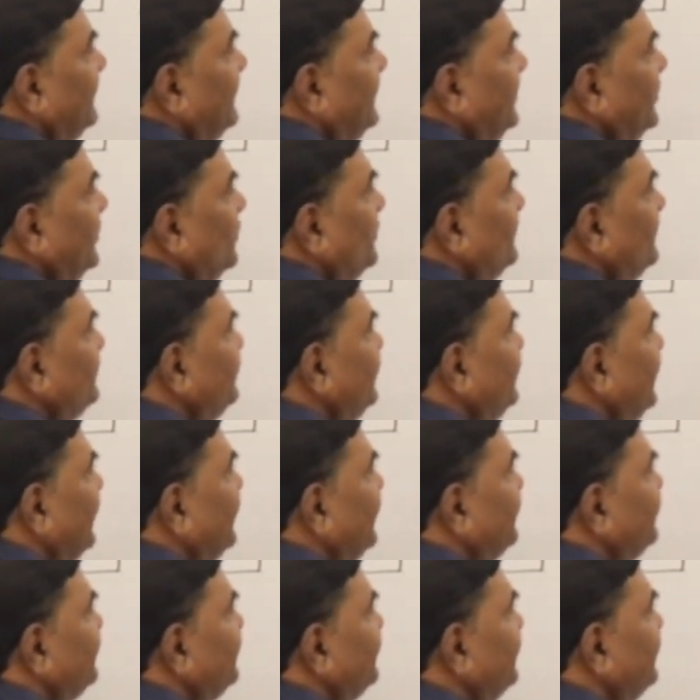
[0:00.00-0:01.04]
Q's
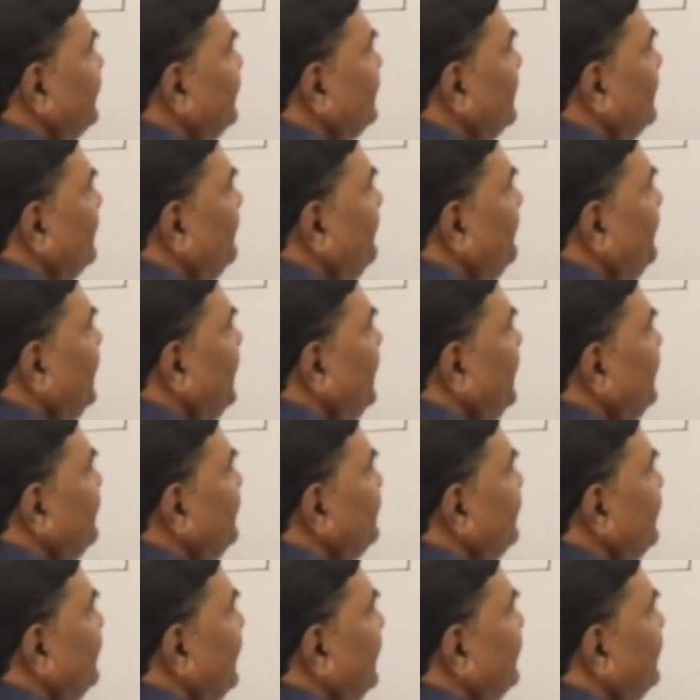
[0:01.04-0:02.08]
next. So
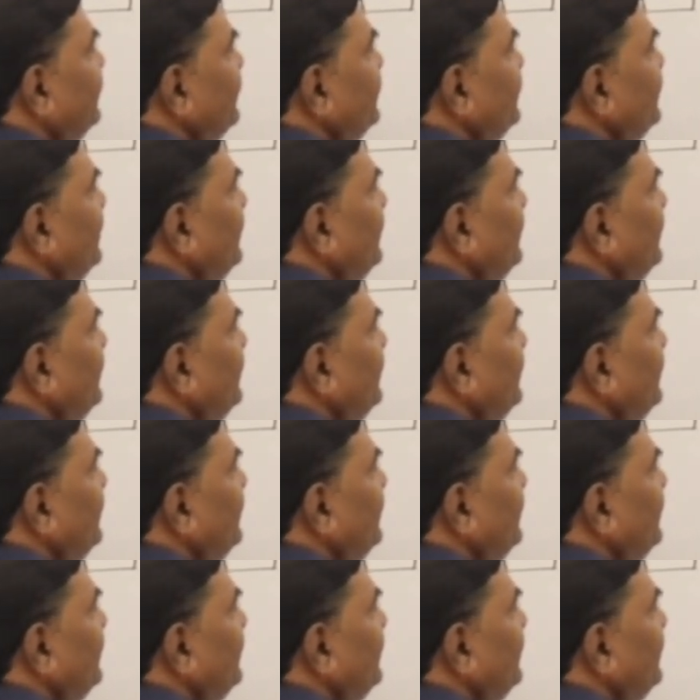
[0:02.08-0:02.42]
P's next